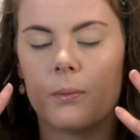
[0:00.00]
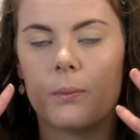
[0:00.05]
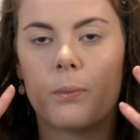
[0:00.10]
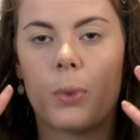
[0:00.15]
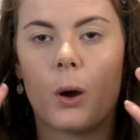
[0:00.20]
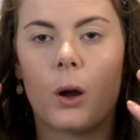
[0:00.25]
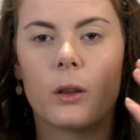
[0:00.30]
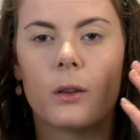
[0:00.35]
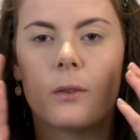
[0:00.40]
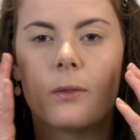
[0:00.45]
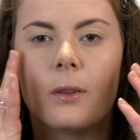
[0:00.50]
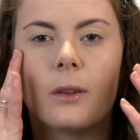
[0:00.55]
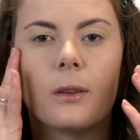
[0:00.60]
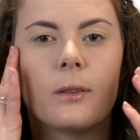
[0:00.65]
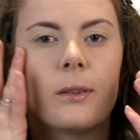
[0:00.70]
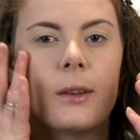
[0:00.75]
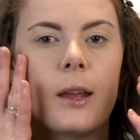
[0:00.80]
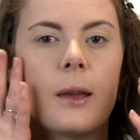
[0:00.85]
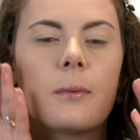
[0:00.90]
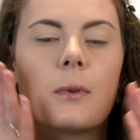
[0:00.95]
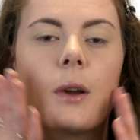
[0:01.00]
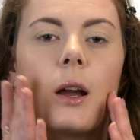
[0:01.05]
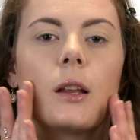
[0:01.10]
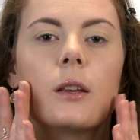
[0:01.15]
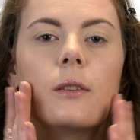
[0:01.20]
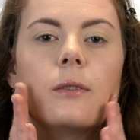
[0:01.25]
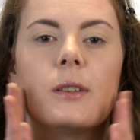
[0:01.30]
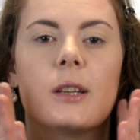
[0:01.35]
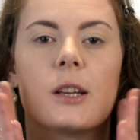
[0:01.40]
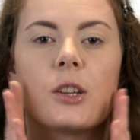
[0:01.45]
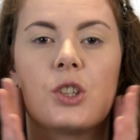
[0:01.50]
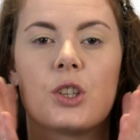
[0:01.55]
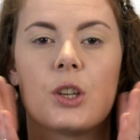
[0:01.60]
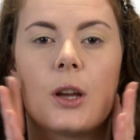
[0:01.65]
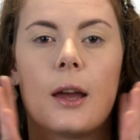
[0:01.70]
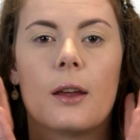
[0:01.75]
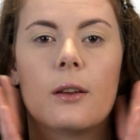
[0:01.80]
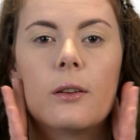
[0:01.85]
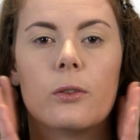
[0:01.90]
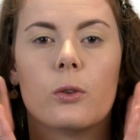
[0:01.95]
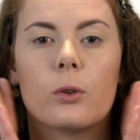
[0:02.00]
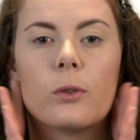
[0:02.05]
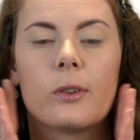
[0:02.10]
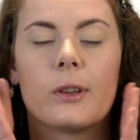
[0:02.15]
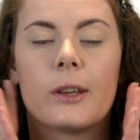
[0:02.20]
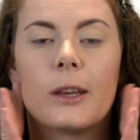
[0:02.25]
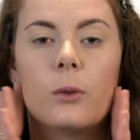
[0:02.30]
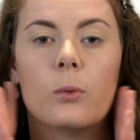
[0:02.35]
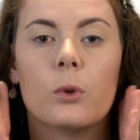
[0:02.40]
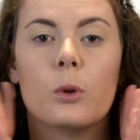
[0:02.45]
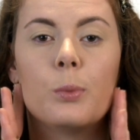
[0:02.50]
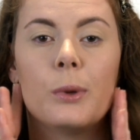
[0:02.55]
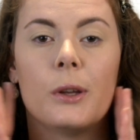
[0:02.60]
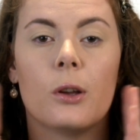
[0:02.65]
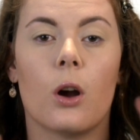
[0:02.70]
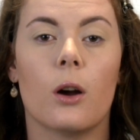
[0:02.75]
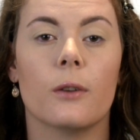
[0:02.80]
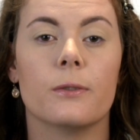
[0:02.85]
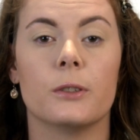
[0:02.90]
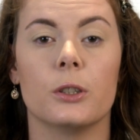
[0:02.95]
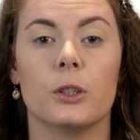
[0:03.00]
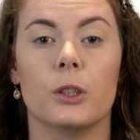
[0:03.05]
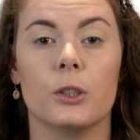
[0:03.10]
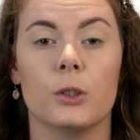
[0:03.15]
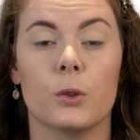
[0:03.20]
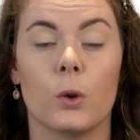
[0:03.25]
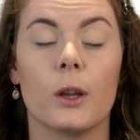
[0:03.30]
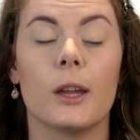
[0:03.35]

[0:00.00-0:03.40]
part of the same kind of texture as your skin would be after